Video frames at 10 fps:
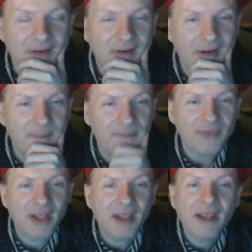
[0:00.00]

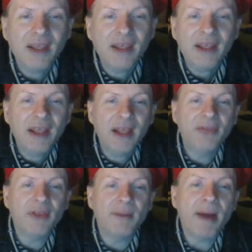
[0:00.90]
In
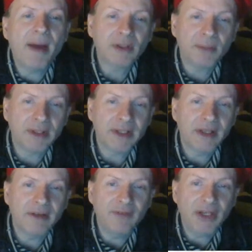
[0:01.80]
the Memorabilia
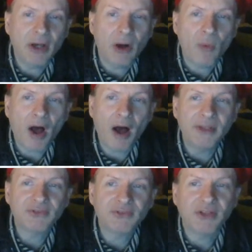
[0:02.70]
video,
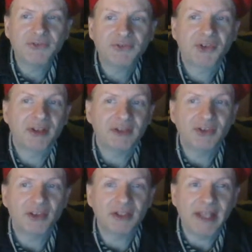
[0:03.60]
Amon sings to
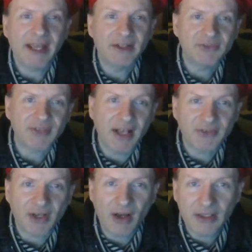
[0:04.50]
the lens as
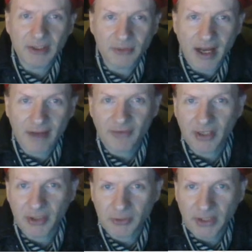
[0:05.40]
a holograph
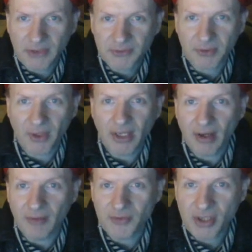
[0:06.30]
on a green screen
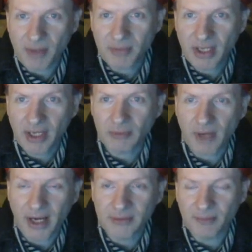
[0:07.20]
of jump-cut
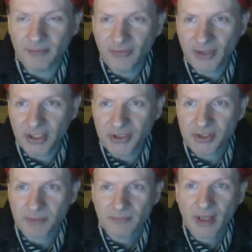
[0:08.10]
random footage.